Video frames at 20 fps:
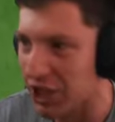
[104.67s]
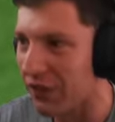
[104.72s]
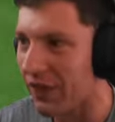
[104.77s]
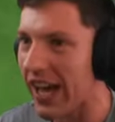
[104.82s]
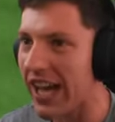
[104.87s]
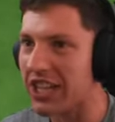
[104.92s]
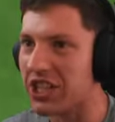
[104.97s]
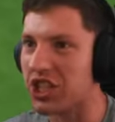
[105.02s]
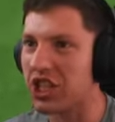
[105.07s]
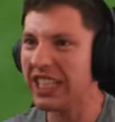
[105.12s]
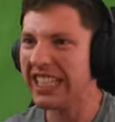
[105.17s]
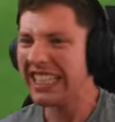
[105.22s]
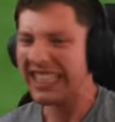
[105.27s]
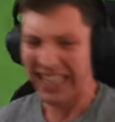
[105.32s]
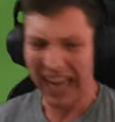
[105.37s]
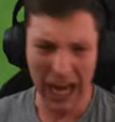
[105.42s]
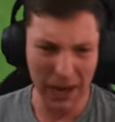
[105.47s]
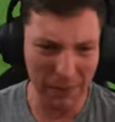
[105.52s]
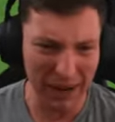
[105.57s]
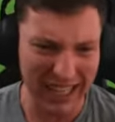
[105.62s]
hash of it.
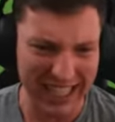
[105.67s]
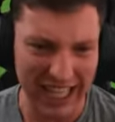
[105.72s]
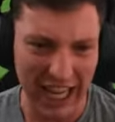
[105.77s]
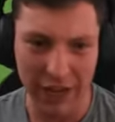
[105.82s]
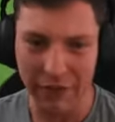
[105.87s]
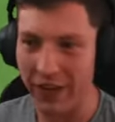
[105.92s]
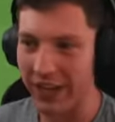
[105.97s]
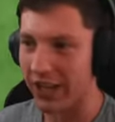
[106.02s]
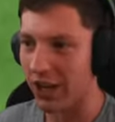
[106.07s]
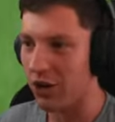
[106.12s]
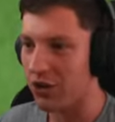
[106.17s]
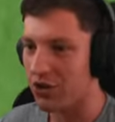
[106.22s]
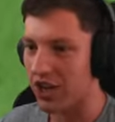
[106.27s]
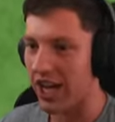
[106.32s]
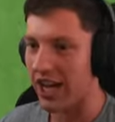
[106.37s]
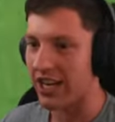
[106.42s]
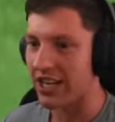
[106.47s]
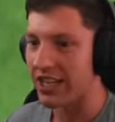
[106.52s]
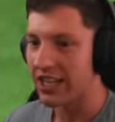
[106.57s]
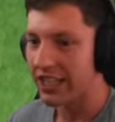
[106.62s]
Come on,
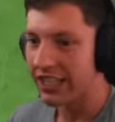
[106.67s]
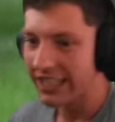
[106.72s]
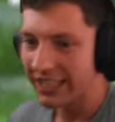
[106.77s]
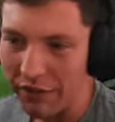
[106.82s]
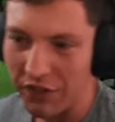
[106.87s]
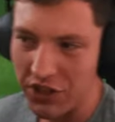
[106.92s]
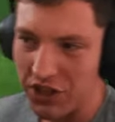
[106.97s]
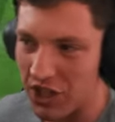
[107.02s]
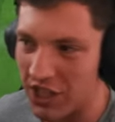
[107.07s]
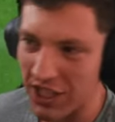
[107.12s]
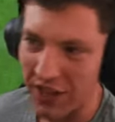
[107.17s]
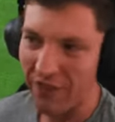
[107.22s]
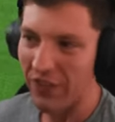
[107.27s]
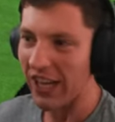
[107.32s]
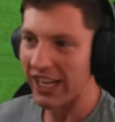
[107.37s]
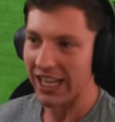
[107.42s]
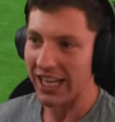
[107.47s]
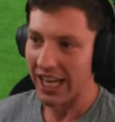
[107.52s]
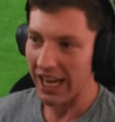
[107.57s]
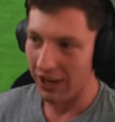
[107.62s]
Leverkusen. Iverson's the
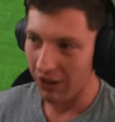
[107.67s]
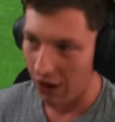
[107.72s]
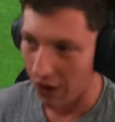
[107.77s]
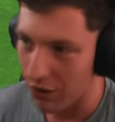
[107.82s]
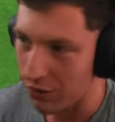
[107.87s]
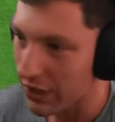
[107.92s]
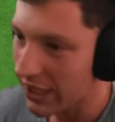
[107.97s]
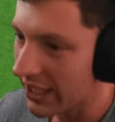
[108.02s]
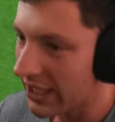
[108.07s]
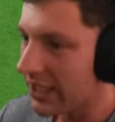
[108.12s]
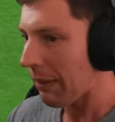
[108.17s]
fucking hero.